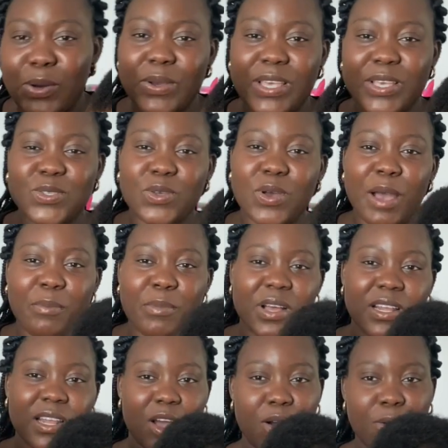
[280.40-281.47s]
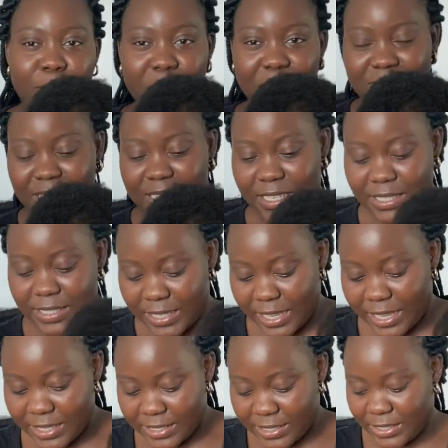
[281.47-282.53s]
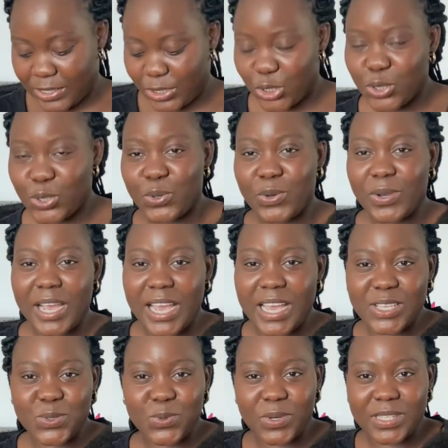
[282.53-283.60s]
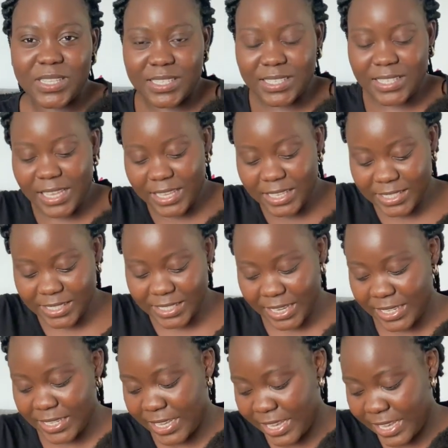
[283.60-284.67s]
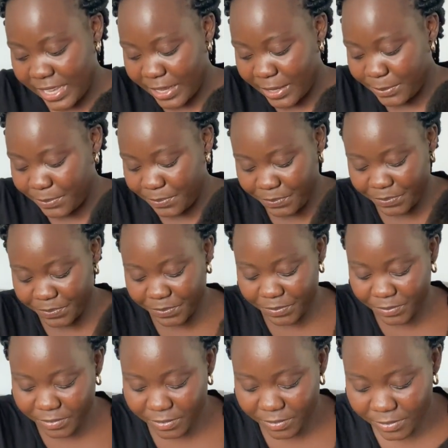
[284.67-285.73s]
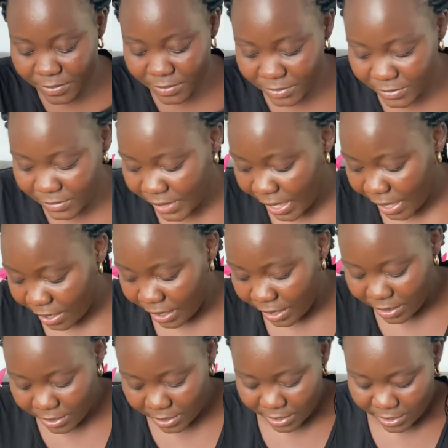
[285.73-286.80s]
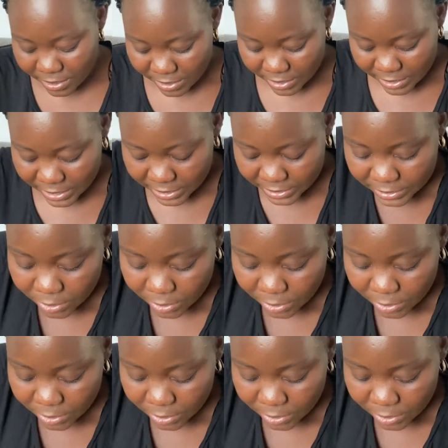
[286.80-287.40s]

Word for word: Okay, so I'm gonna unbox it and show you guys what is inside here. Yeah, let's